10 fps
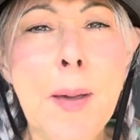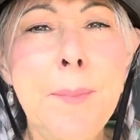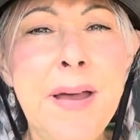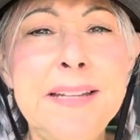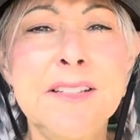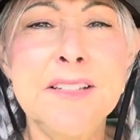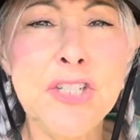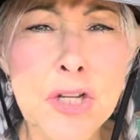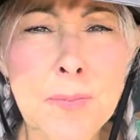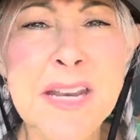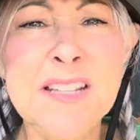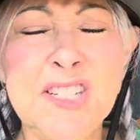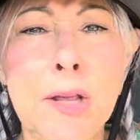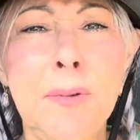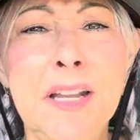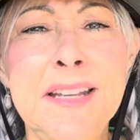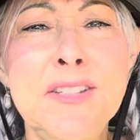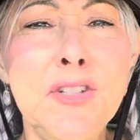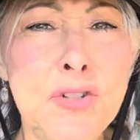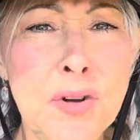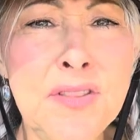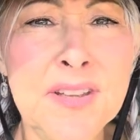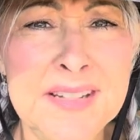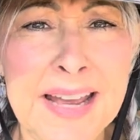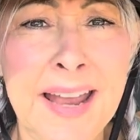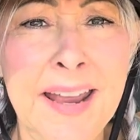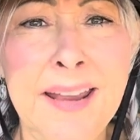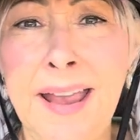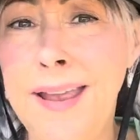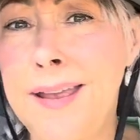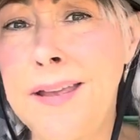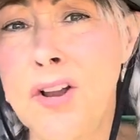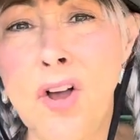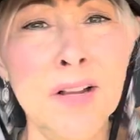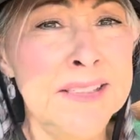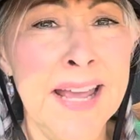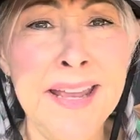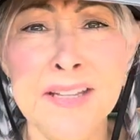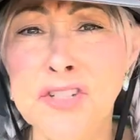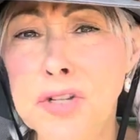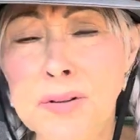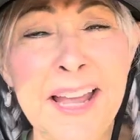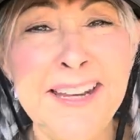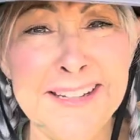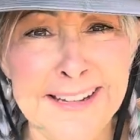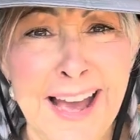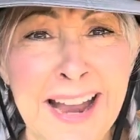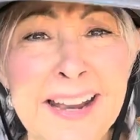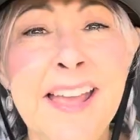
But too many stimulants during the day and all day and too late at night